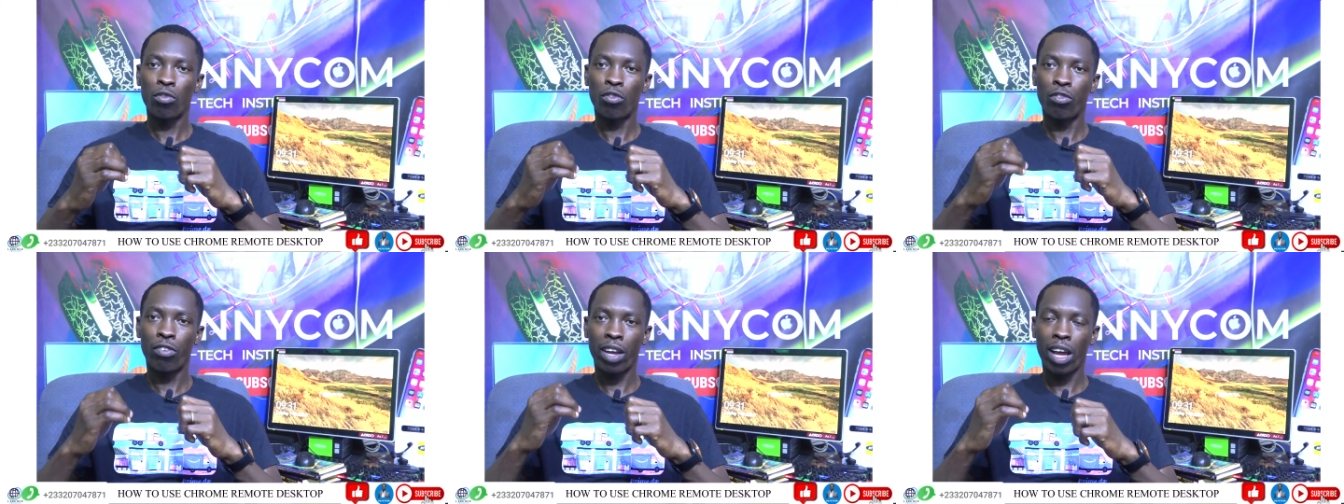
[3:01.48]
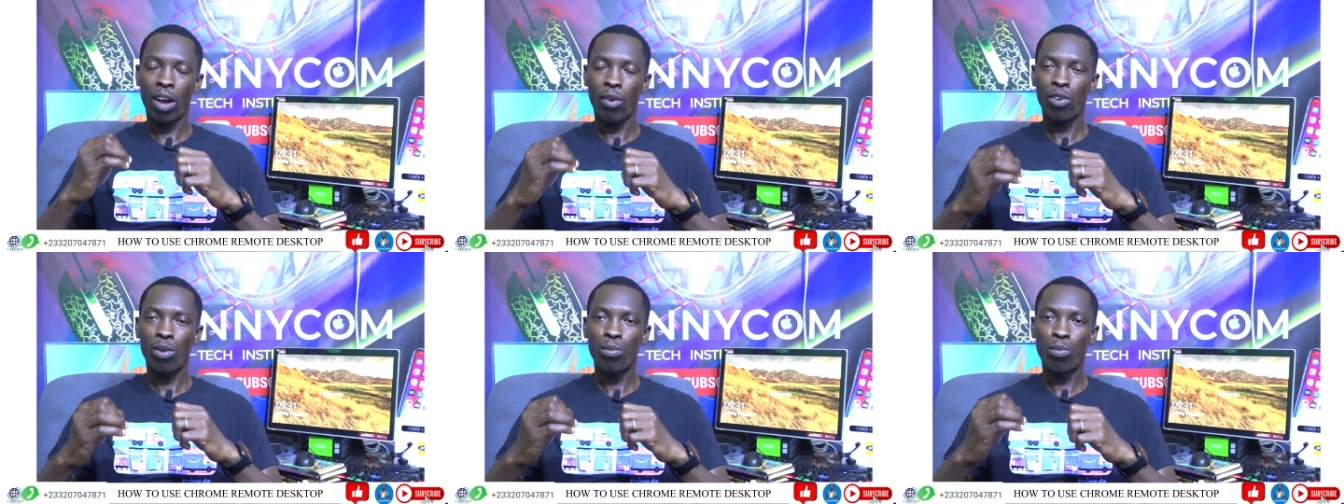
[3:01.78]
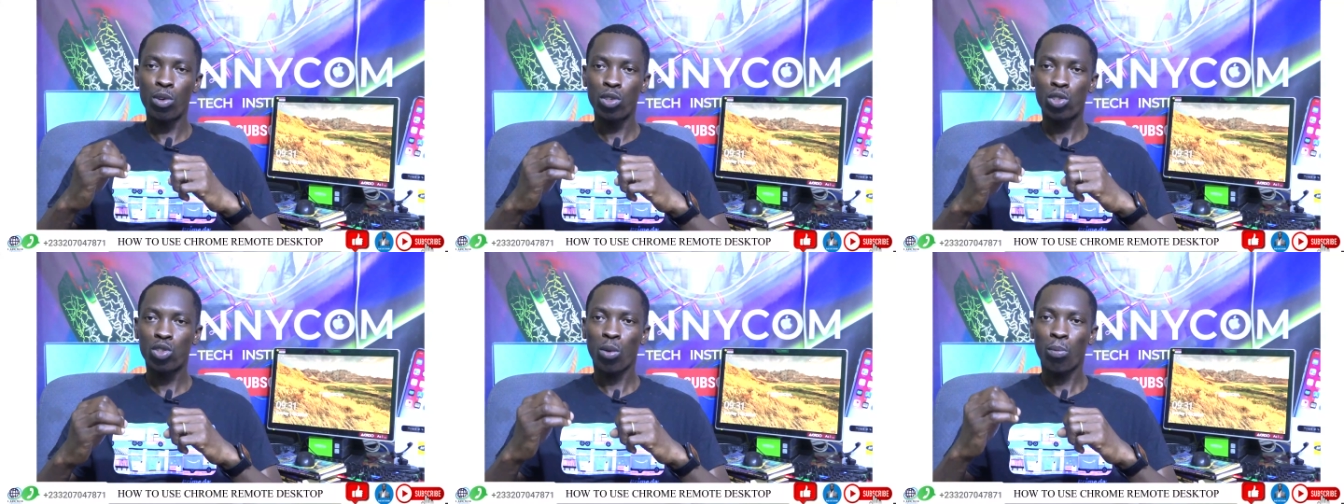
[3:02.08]
Via
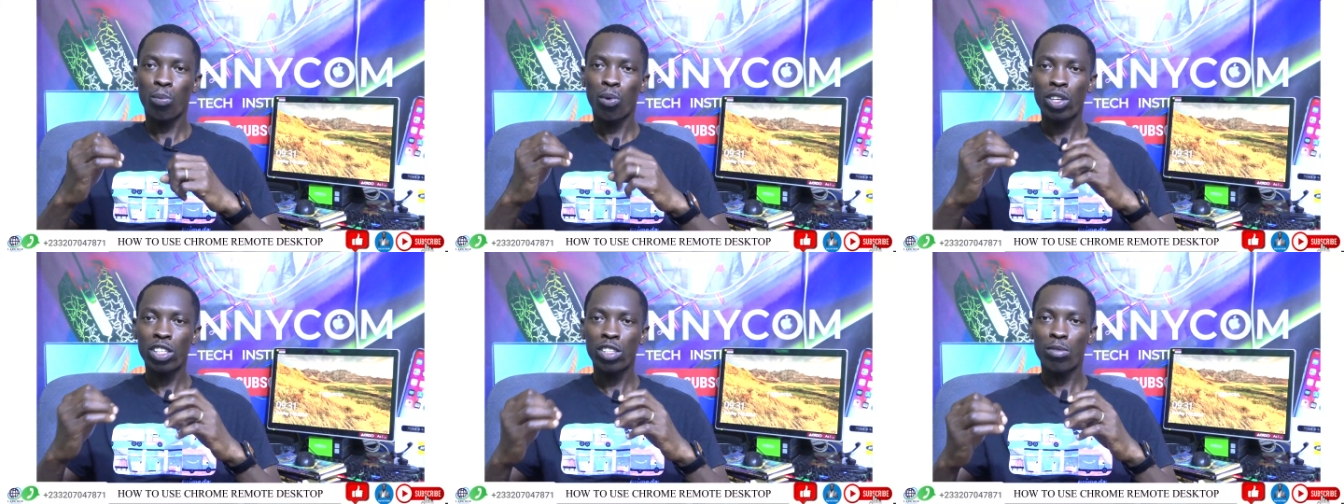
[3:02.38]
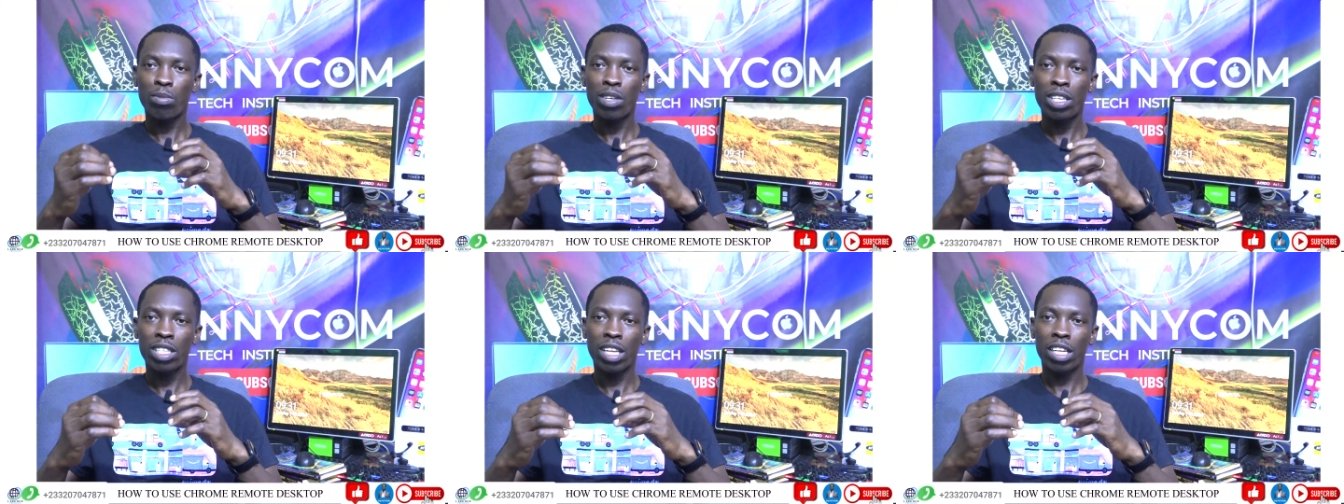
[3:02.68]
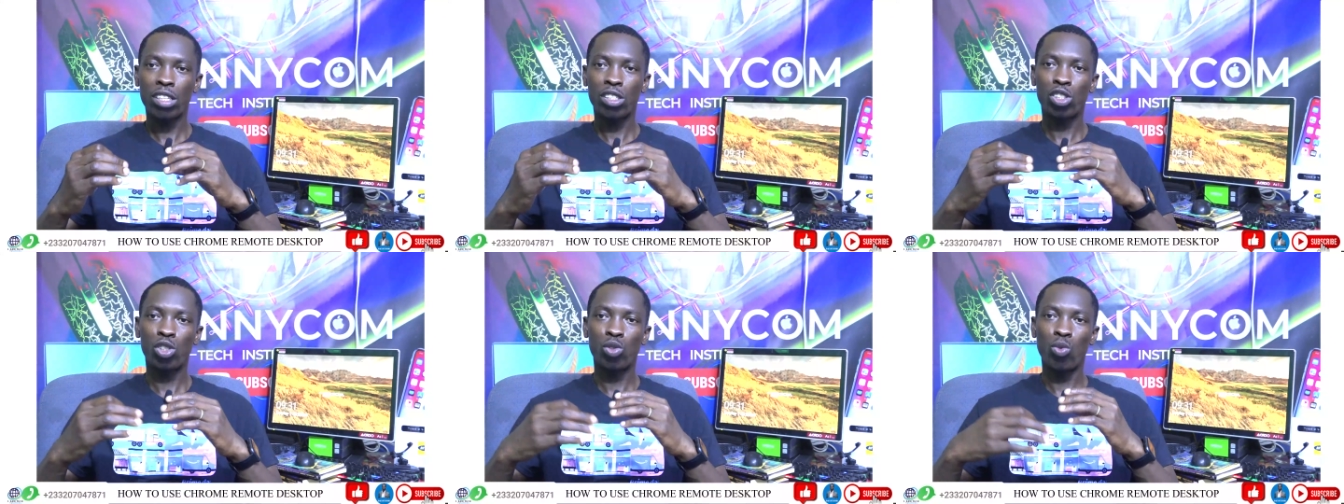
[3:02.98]
remote support means
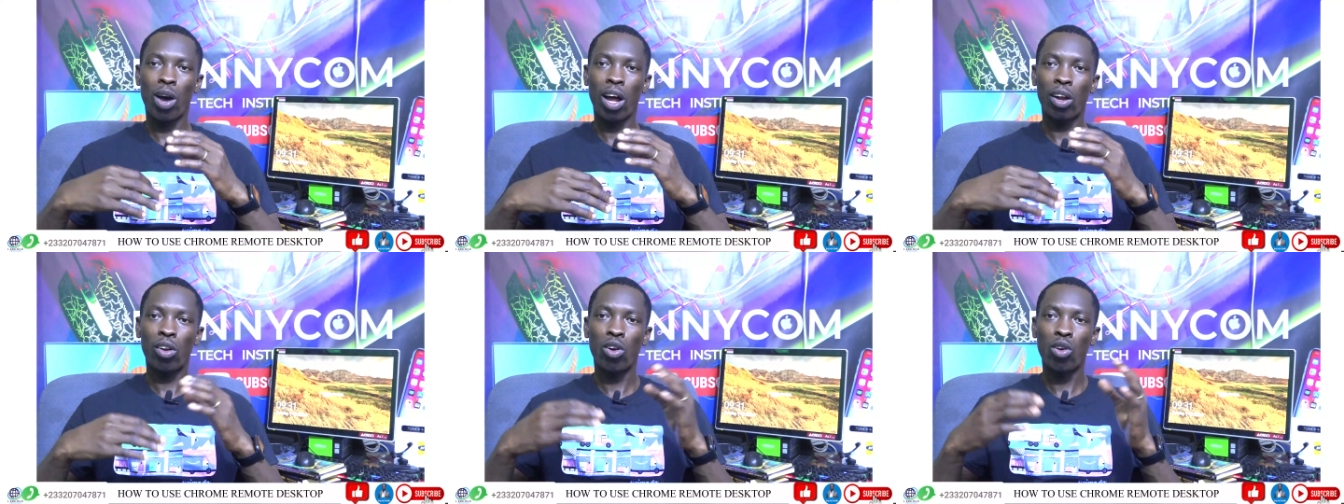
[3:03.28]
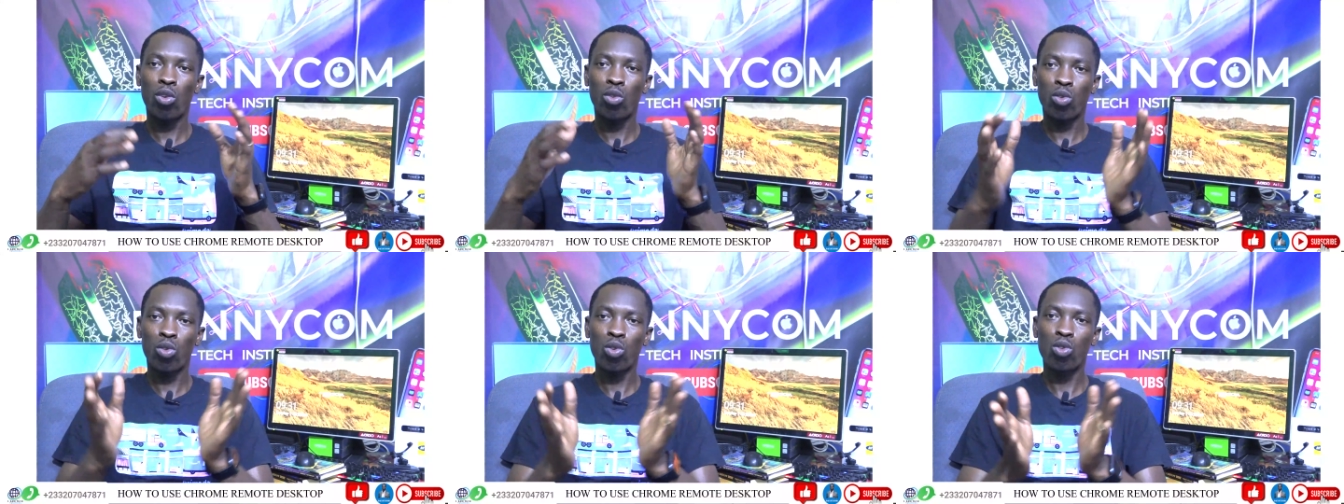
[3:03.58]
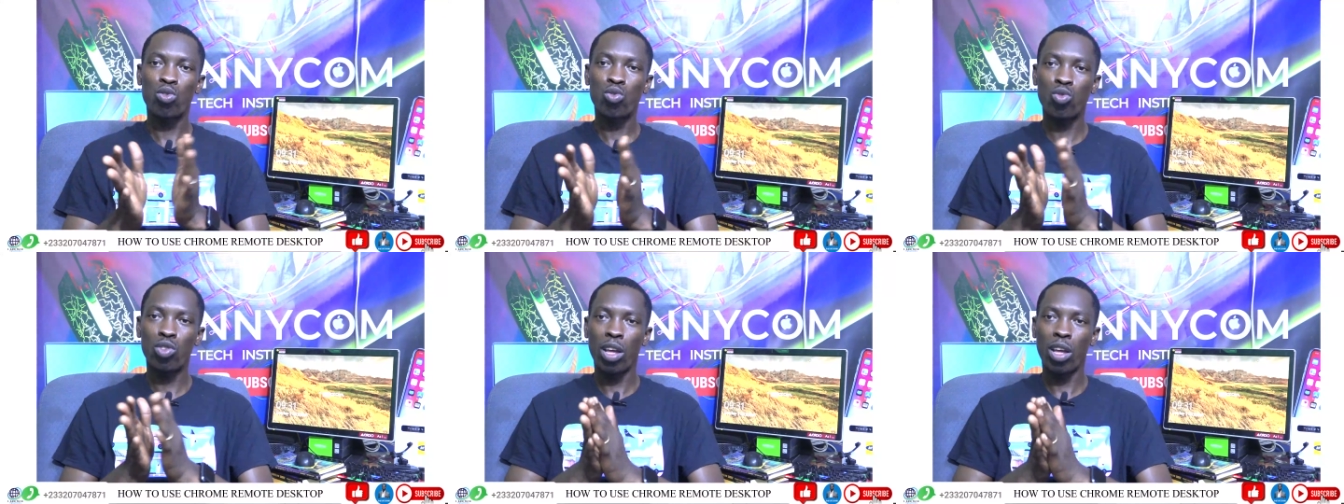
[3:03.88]
that you are not close to